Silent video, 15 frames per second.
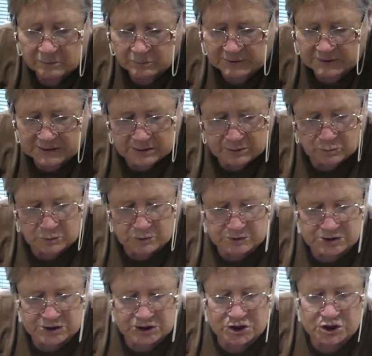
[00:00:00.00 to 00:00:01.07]
We don't
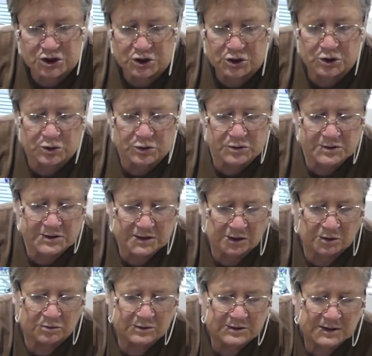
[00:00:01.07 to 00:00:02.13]
want it too
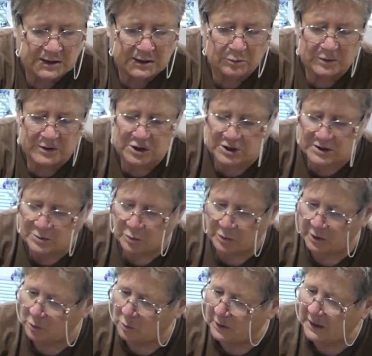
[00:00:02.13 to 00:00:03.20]
salty, we just
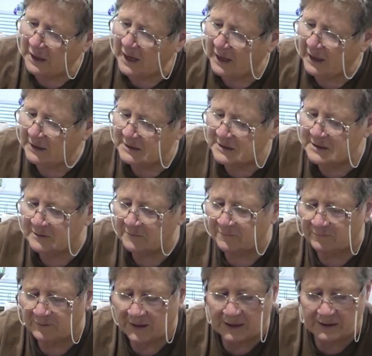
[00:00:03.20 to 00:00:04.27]
want to enhance the
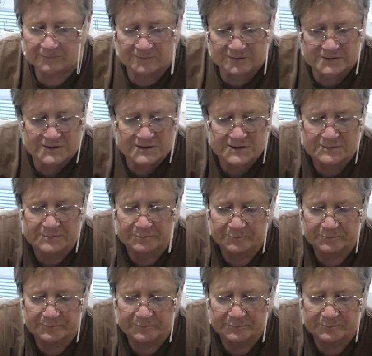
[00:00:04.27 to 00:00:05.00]
flavours.